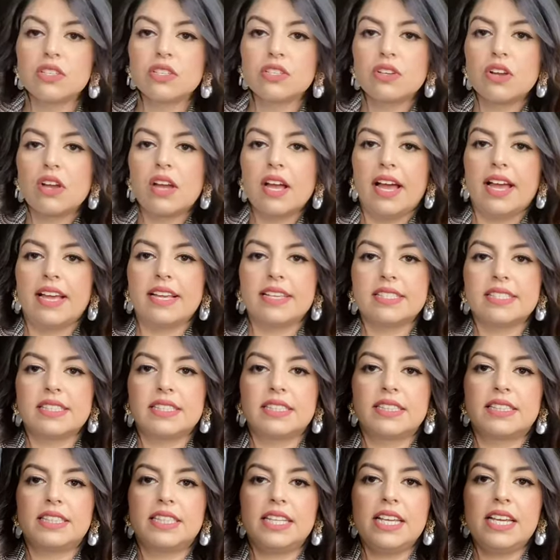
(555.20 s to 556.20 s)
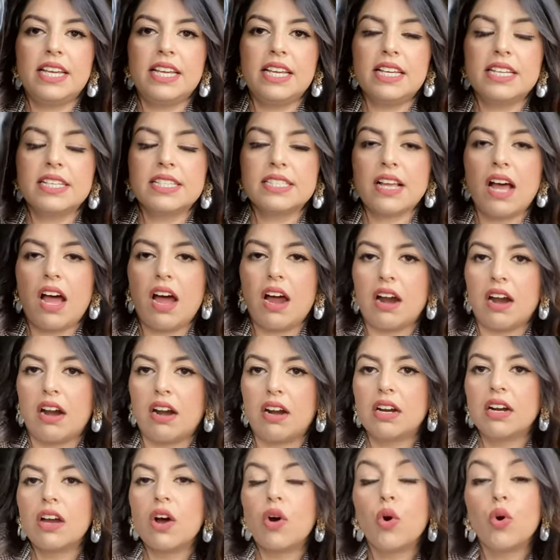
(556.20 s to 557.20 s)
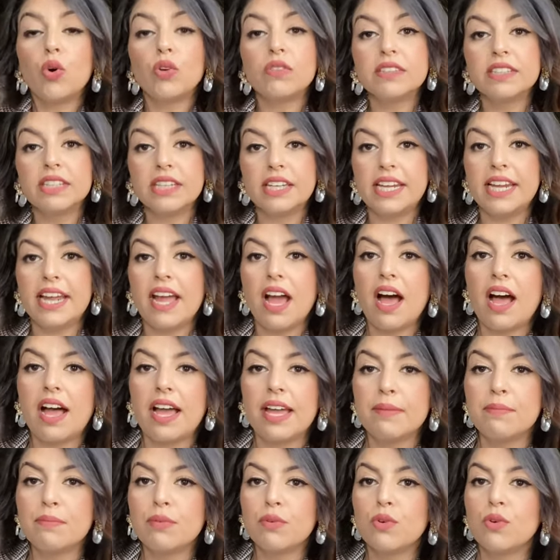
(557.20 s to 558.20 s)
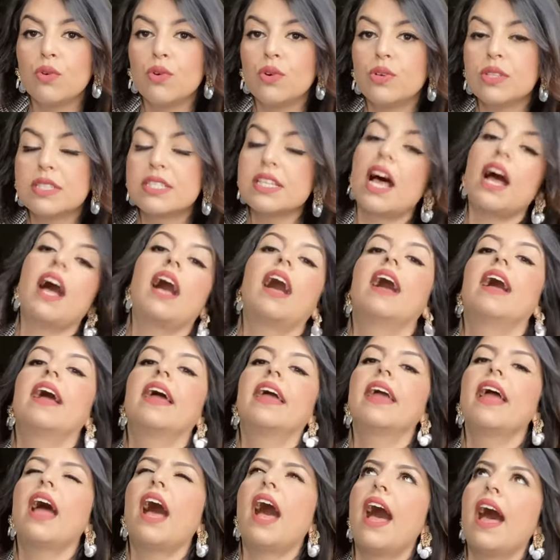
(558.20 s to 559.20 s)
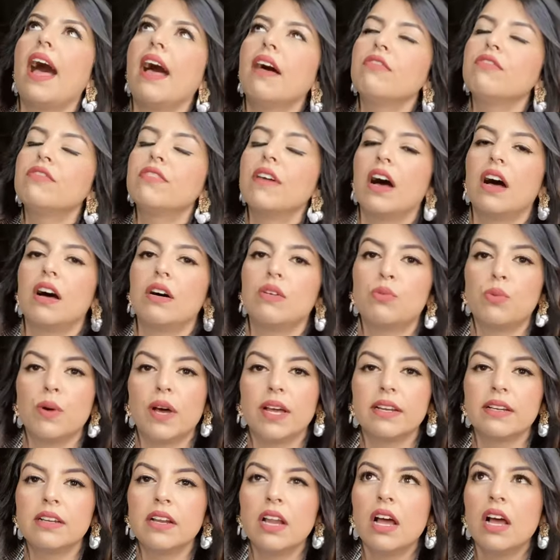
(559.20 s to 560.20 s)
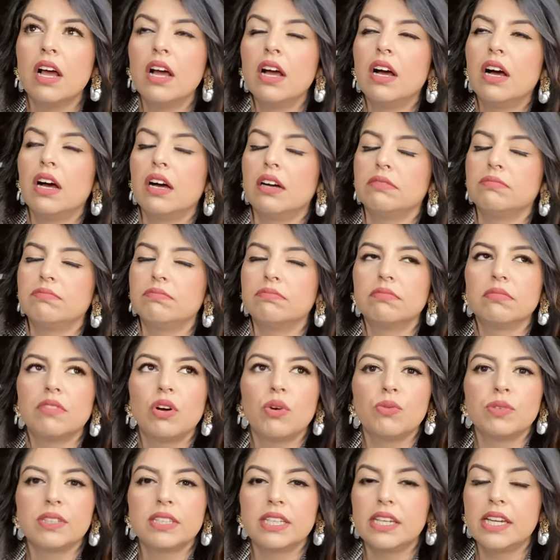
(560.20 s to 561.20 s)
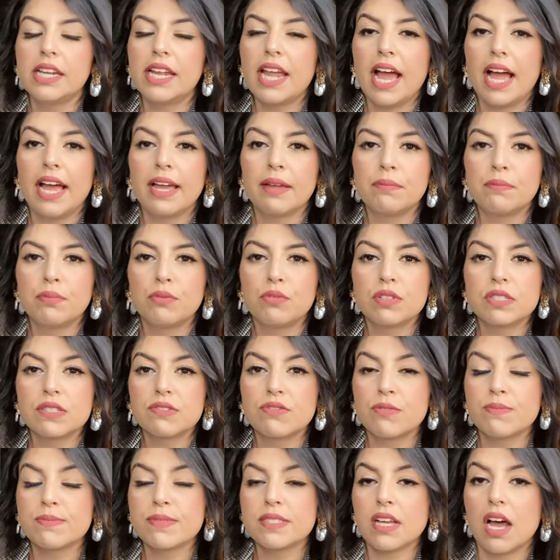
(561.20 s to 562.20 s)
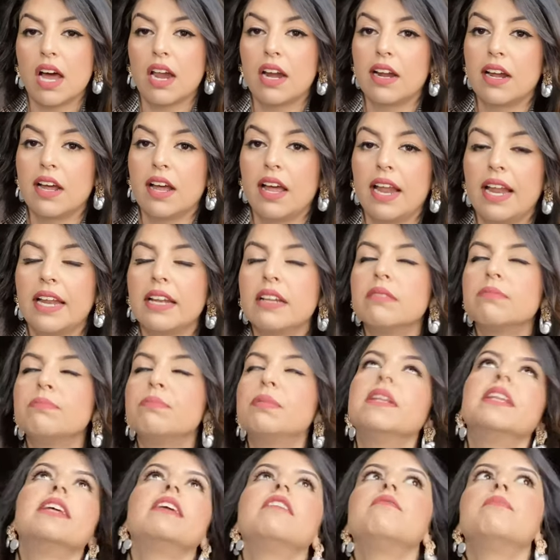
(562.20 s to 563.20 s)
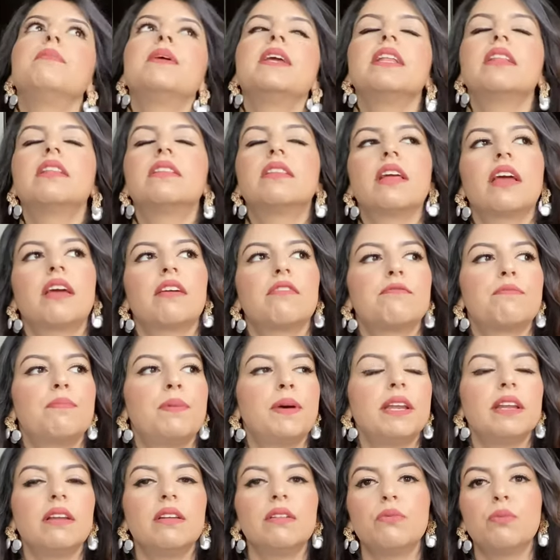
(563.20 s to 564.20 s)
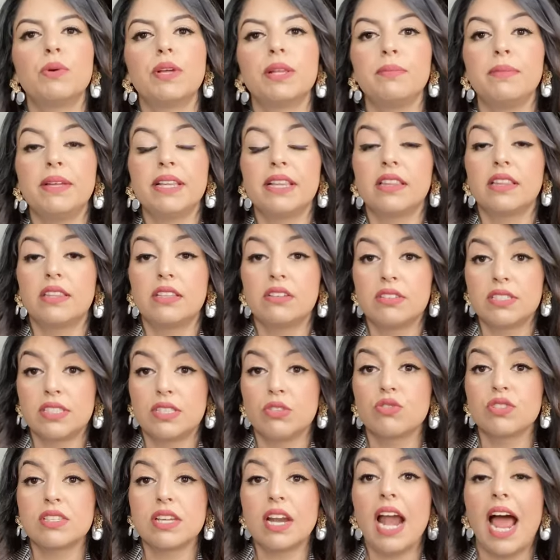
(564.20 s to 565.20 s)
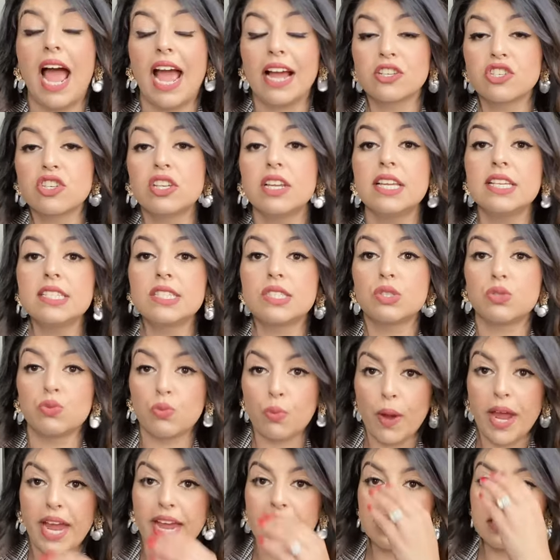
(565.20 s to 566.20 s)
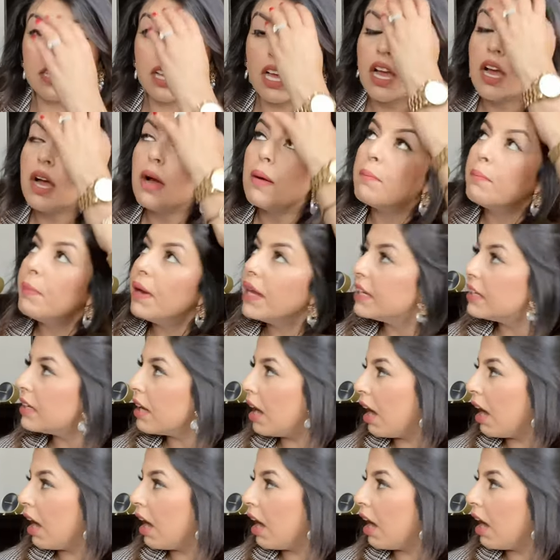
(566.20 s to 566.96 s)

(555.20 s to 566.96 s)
guys, these are over the knee high boots. I have one over the knee high boots from Zara and believe me, they've been with me. Those are actually suede, but